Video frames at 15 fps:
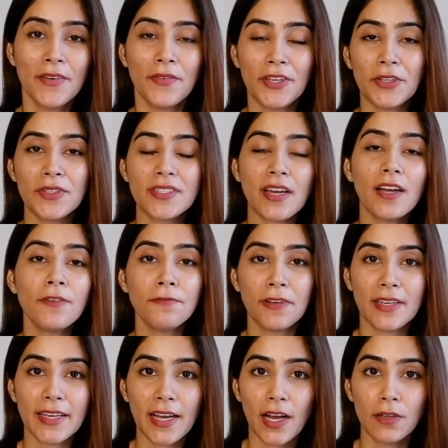When you start
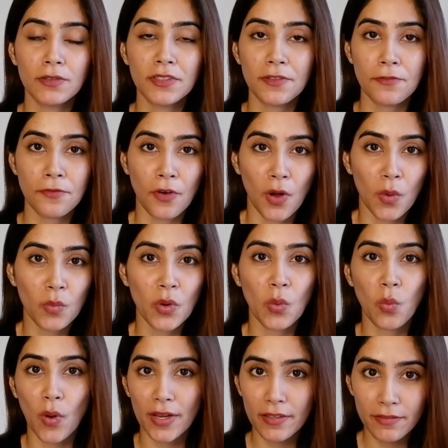filling out the form,
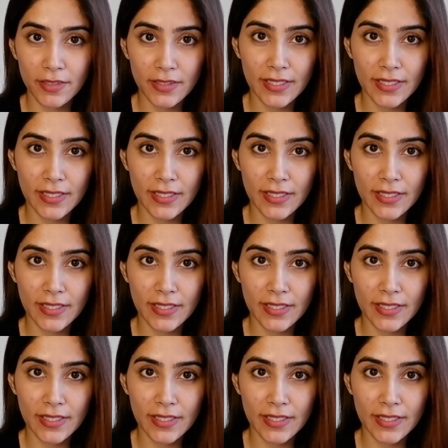one of